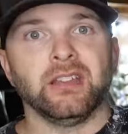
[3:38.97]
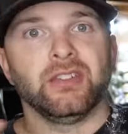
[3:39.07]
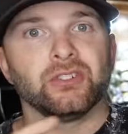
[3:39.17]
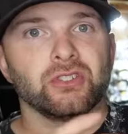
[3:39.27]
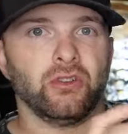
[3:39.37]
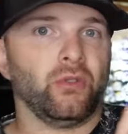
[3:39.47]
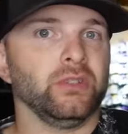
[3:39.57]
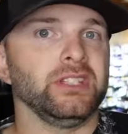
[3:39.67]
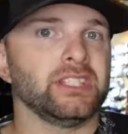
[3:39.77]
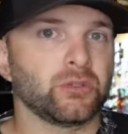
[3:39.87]
there's
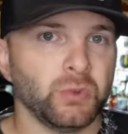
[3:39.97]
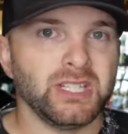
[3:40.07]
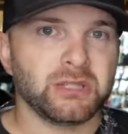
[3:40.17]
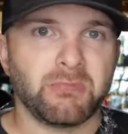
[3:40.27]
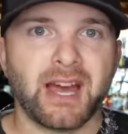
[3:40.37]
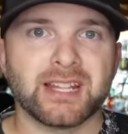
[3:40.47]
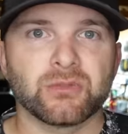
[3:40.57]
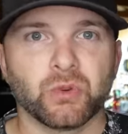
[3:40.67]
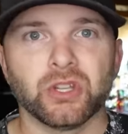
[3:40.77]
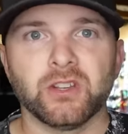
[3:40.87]
only sweet
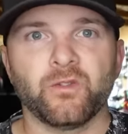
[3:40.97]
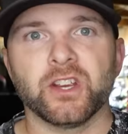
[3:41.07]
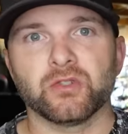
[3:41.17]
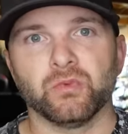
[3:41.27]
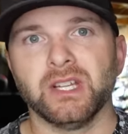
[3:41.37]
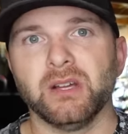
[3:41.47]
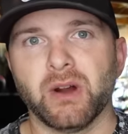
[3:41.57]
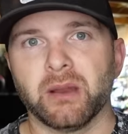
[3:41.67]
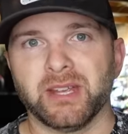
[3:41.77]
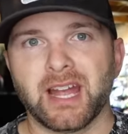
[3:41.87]
spots where these fish really
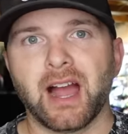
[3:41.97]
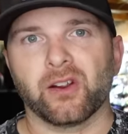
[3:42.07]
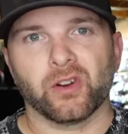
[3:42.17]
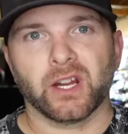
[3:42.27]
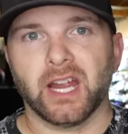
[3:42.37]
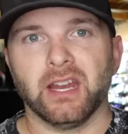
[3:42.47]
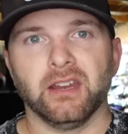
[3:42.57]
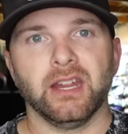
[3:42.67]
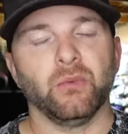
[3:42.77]
want to be congregated.